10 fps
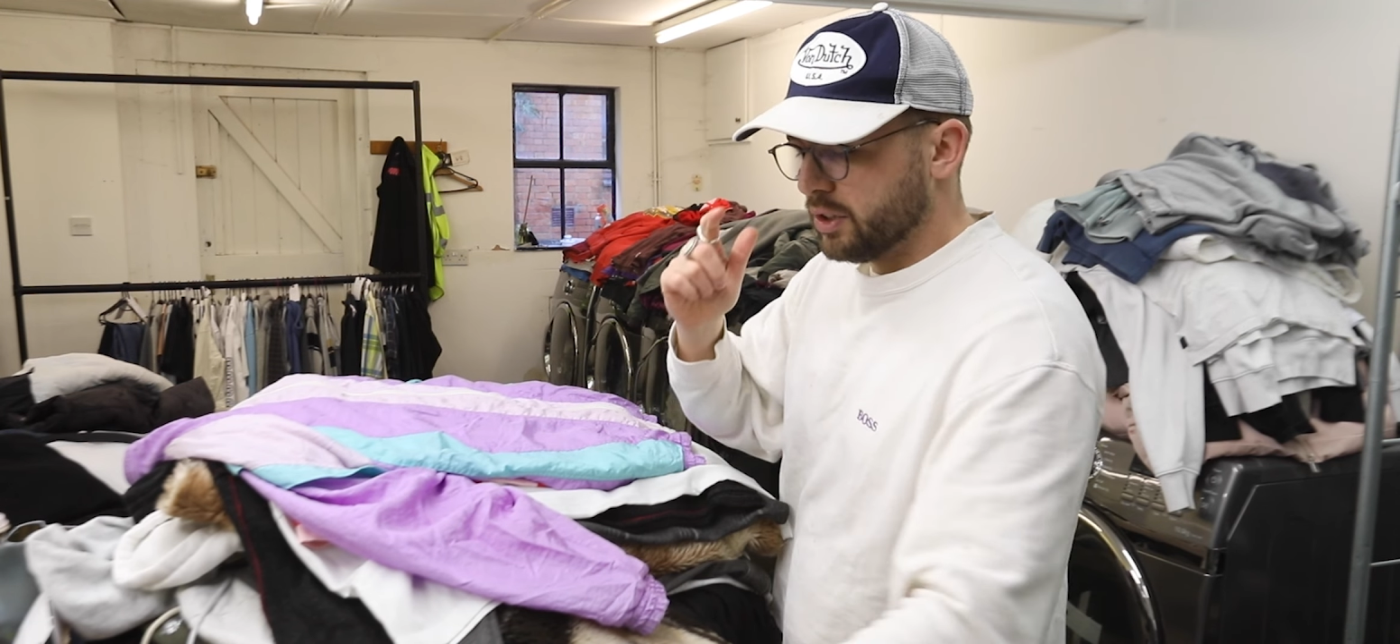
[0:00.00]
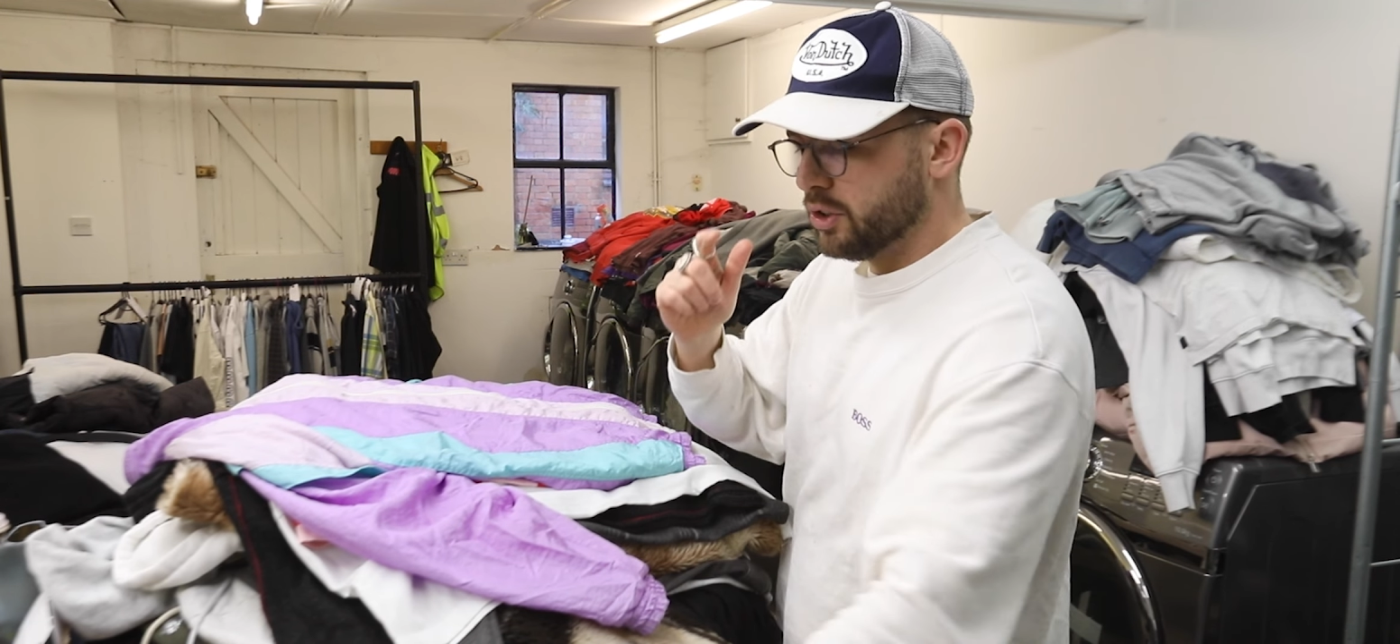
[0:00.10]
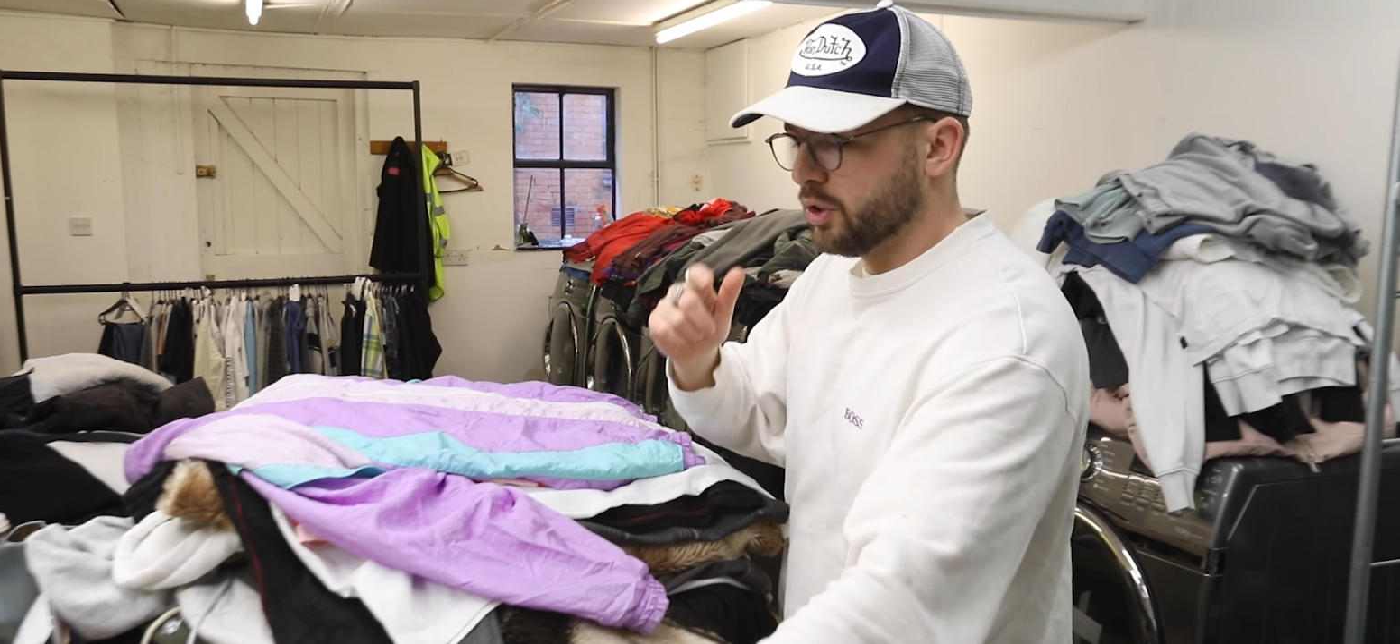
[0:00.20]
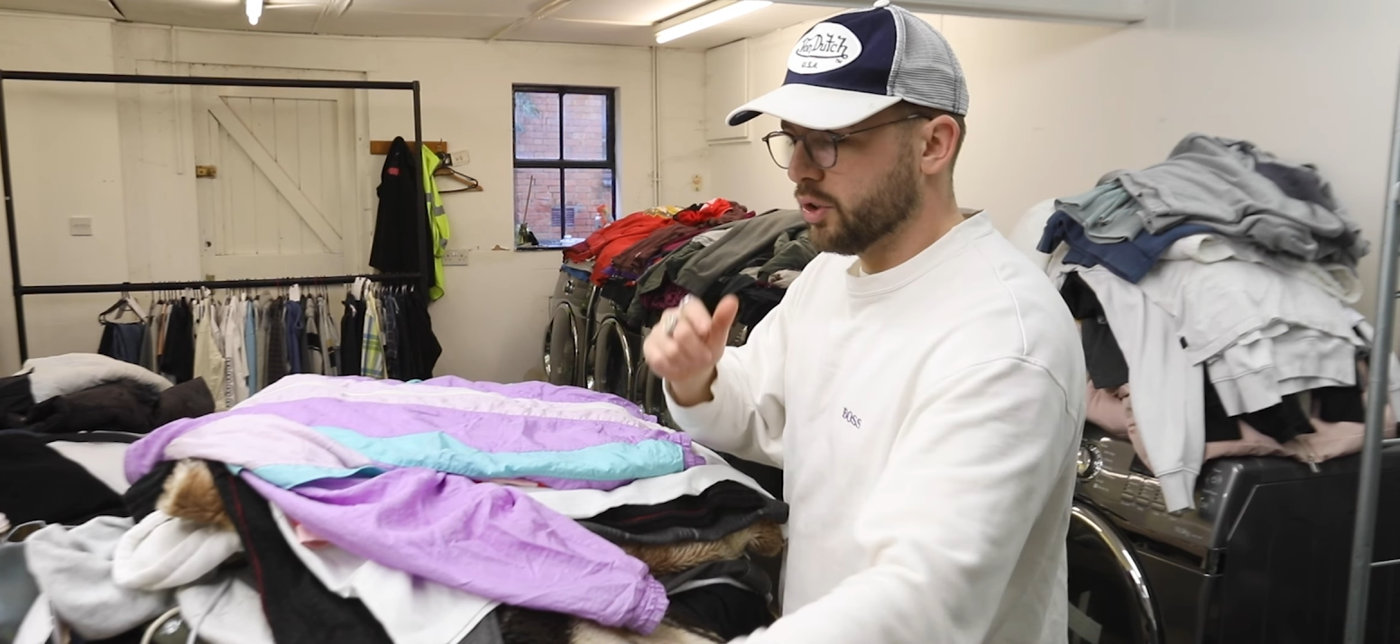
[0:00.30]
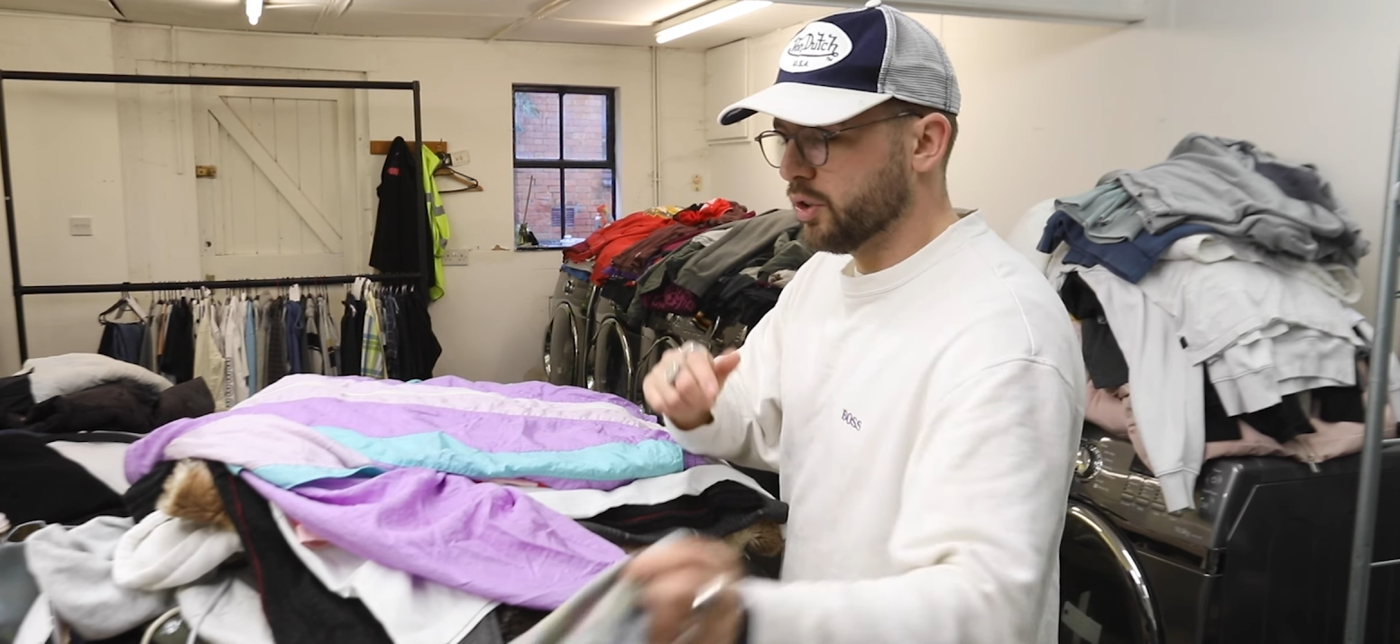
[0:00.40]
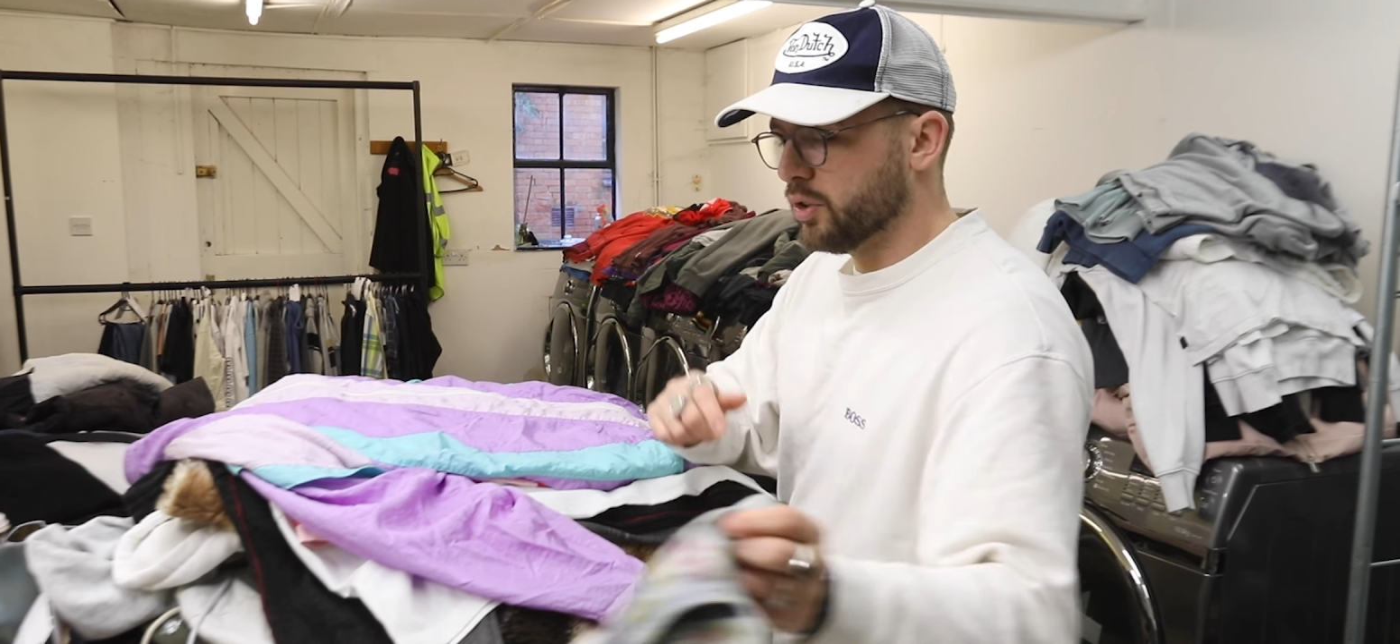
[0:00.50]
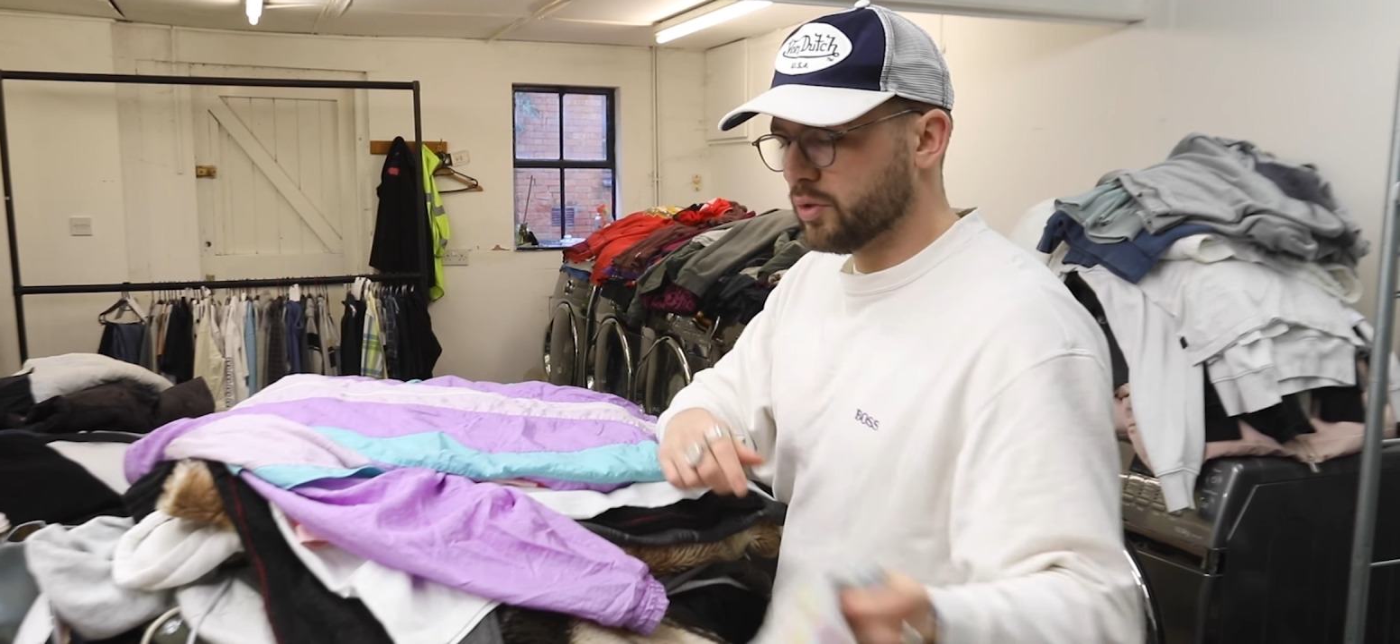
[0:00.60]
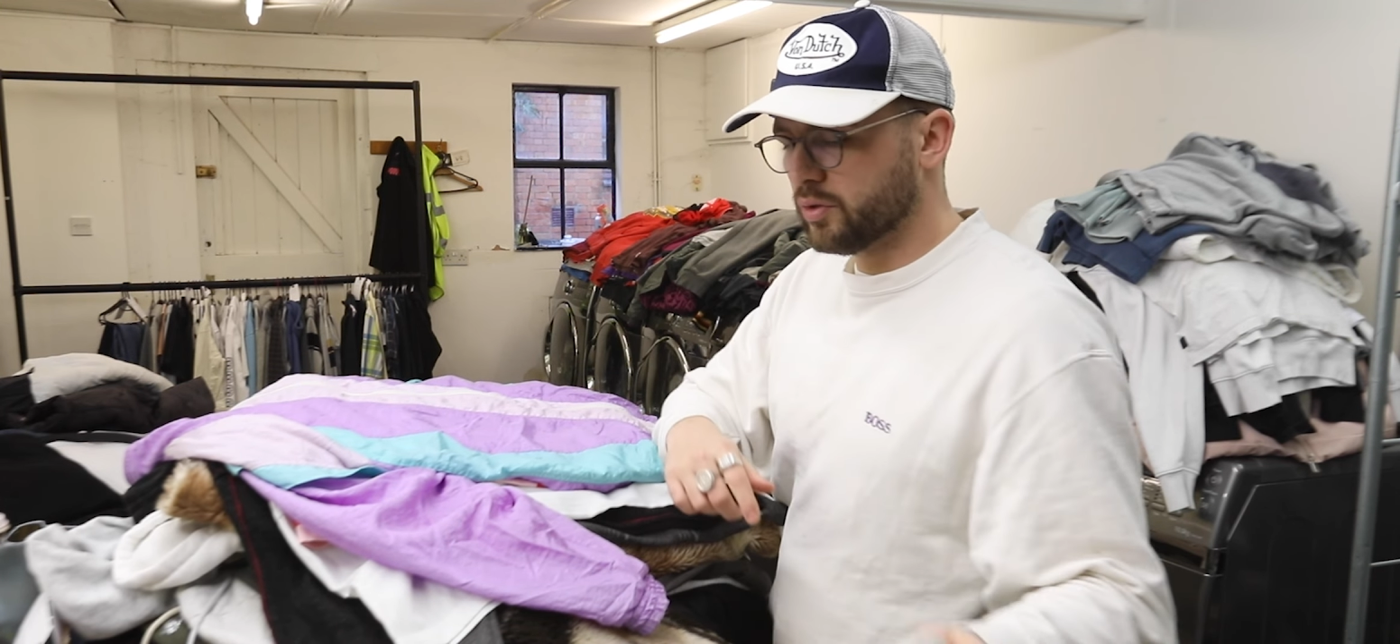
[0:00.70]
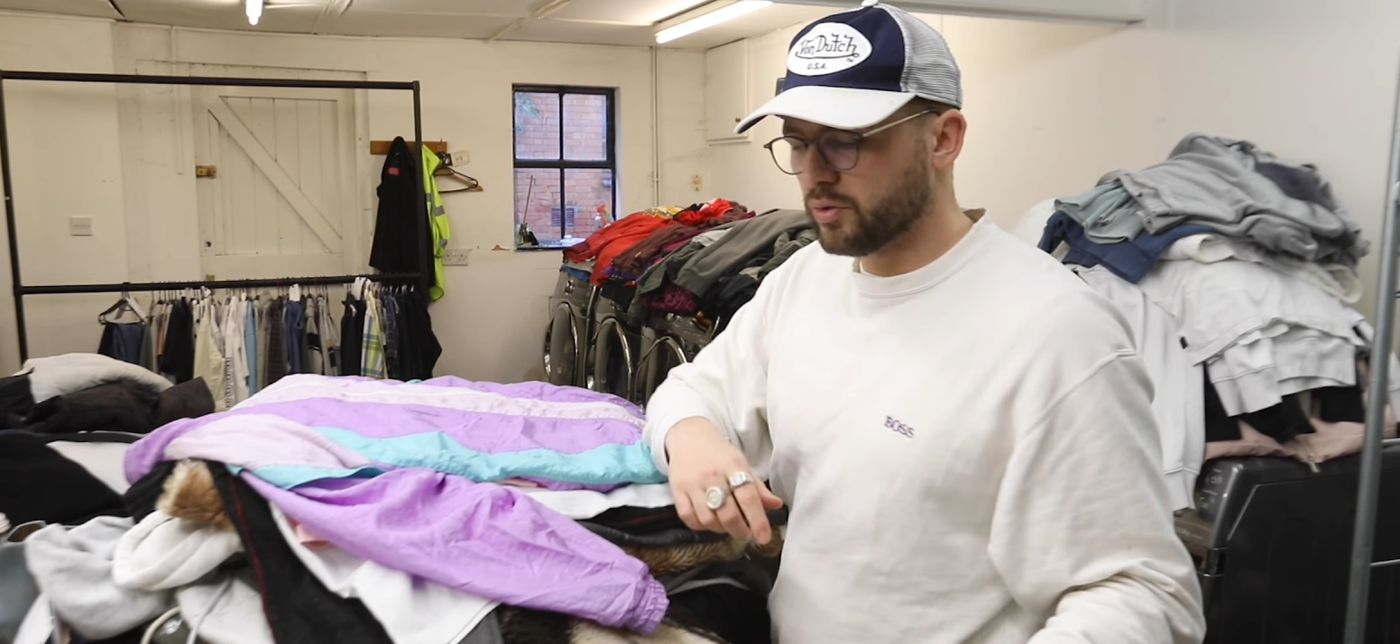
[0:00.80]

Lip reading: you're